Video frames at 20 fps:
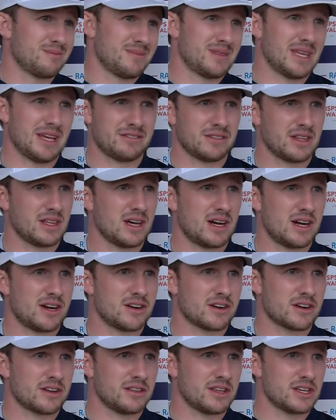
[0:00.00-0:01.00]
definitely the
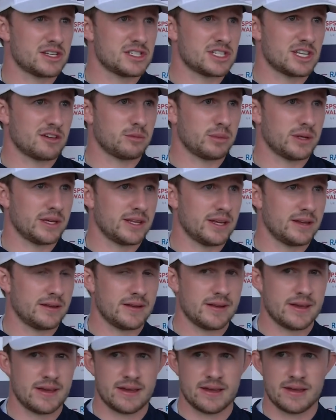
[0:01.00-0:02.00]
harder conditions I've played
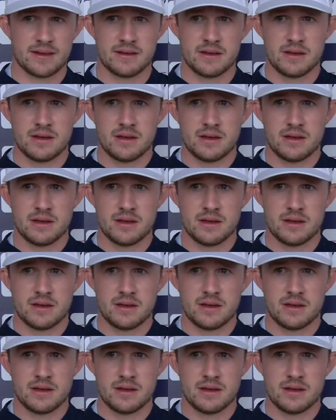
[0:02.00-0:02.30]
in.